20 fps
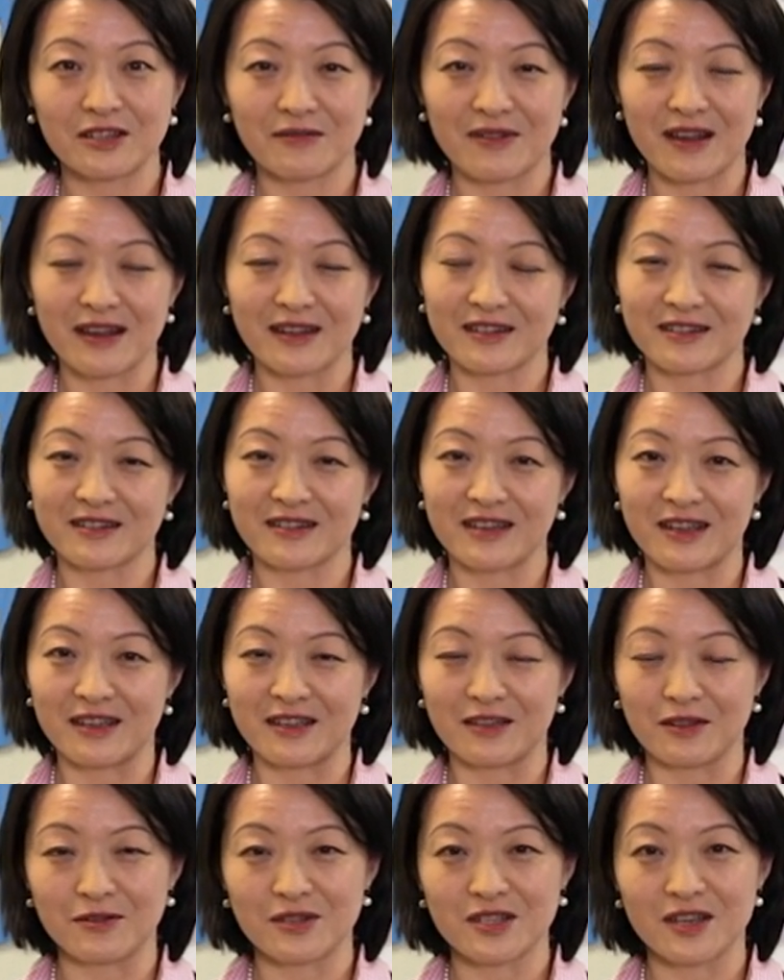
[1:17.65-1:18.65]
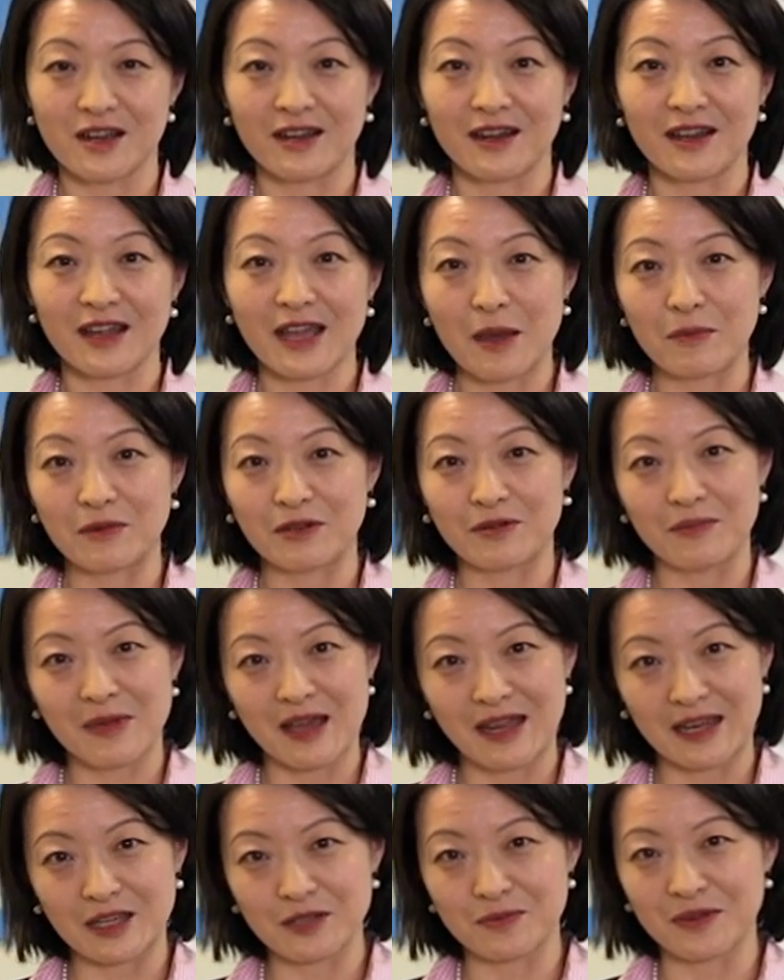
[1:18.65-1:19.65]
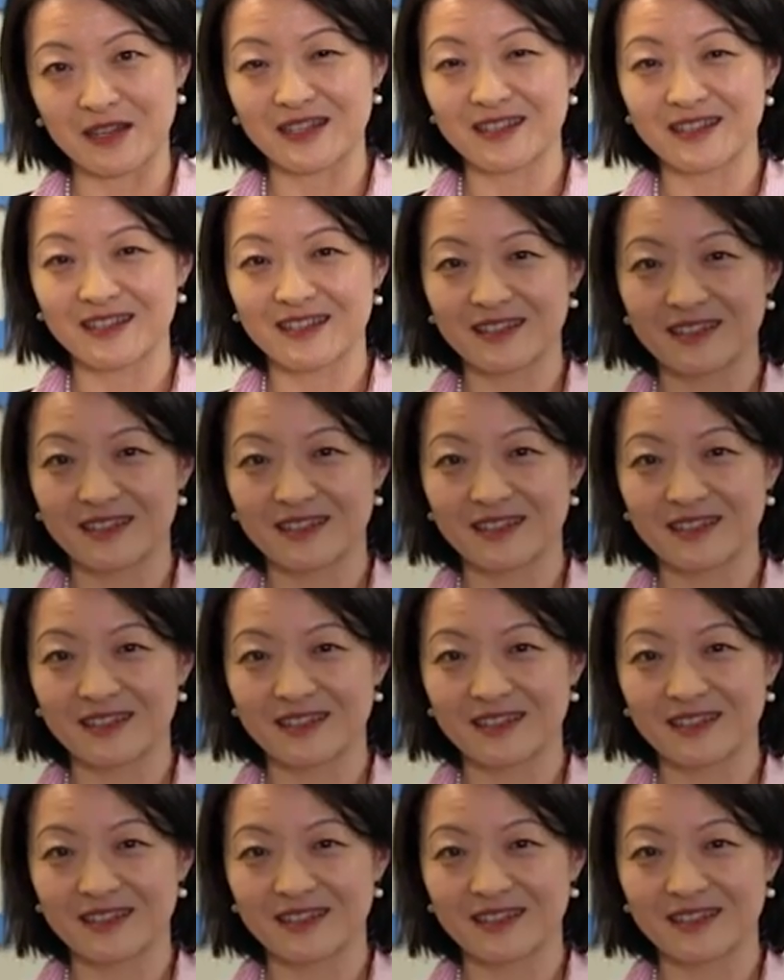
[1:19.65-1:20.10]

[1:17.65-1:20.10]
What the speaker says: director at New China Capital Management.